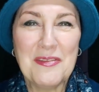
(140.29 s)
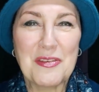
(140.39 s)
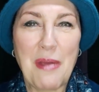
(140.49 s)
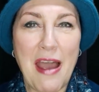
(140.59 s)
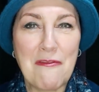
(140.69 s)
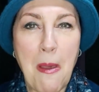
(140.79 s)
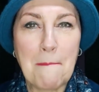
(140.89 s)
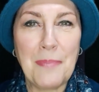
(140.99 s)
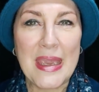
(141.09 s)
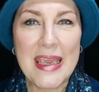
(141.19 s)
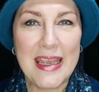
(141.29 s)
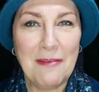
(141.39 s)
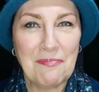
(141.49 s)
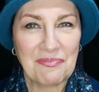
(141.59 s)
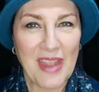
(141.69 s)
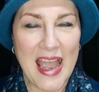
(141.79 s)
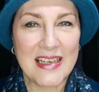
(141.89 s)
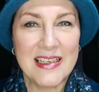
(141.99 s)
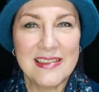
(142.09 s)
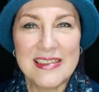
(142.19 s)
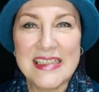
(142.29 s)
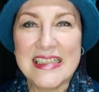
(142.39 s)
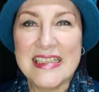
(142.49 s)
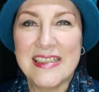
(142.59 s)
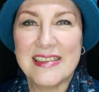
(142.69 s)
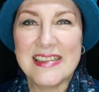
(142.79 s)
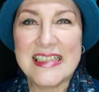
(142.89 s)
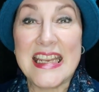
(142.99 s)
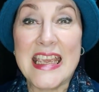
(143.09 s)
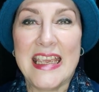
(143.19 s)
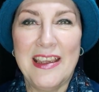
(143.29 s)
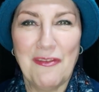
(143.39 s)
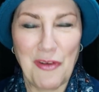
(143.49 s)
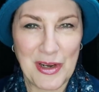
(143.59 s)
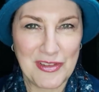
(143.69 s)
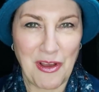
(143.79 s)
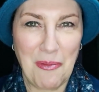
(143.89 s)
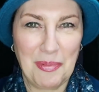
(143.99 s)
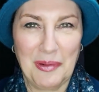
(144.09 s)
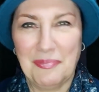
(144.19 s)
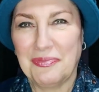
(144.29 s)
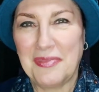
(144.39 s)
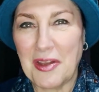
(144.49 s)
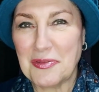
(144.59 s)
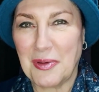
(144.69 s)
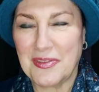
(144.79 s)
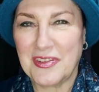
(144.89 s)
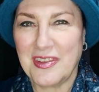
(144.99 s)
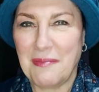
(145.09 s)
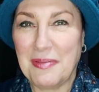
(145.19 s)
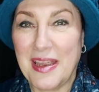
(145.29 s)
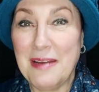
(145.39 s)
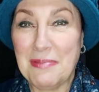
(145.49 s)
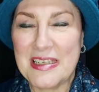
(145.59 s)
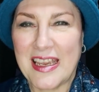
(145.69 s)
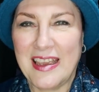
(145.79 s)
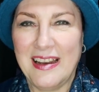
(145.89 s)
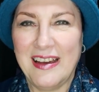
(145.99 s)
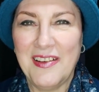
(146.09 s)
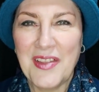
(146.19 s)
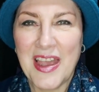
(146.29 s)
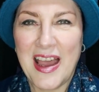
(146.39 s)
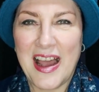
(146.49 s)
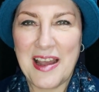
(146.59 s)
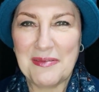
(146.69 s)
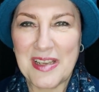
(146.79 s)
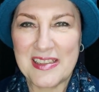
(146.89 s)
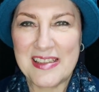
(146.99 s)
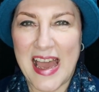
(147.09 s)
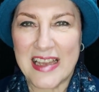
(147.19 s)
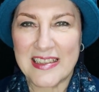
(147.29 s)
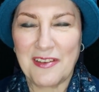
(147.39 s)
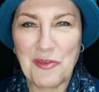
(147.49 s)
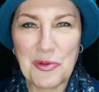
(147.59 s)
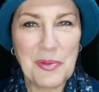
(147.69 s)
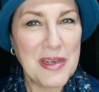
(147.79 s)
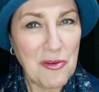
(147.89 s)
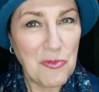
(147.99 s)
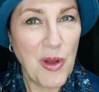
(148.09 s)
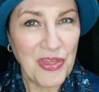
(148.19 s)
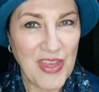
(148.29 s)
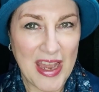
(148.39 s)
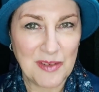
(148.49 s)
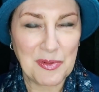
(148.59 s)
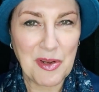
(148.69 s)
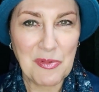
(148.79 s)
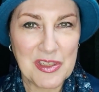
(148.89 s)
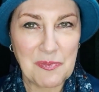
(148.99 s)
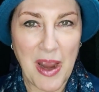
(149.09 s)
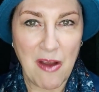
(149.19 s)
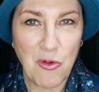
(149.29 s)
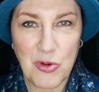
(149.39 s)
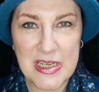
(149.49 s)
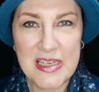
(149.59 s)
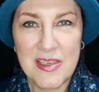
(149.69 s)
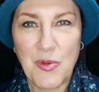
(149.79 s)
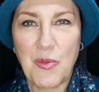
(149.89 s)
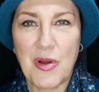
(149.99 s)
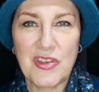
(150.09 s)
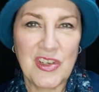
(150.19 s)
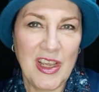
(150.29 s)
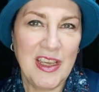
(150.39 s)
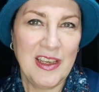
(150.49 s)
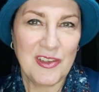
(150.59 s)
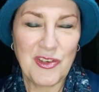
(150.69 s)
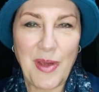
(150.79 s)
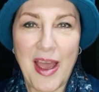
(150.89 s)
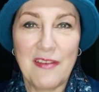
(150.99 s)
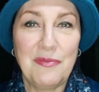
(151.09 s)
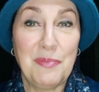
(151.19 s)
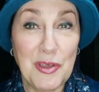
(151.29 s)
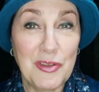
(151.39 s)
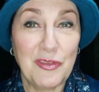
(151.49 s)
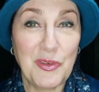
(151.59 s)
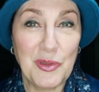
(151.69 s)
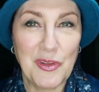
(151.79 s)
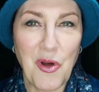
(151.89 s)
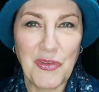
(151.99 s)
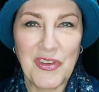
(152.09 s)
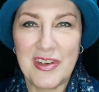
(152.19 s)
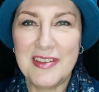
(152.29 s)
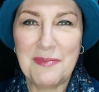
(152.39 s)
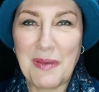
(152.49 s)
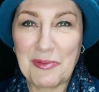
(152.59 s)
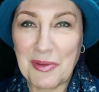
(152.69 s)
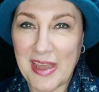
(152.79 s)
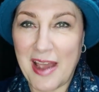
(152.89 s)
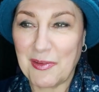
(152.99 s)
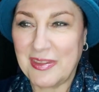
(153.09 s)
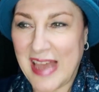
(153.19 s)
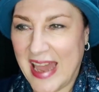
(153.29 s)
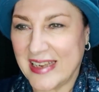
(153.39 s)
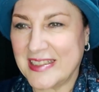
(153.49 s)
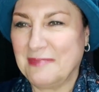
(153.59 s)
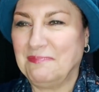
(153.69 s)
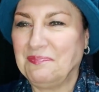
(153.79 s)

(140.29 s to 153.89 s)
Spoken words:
So we have P and T, for example. Those ones, but in particular, does that. And of course, we don't want that. We don't want to spray our audience. We want to have beautiful consonants, but without that.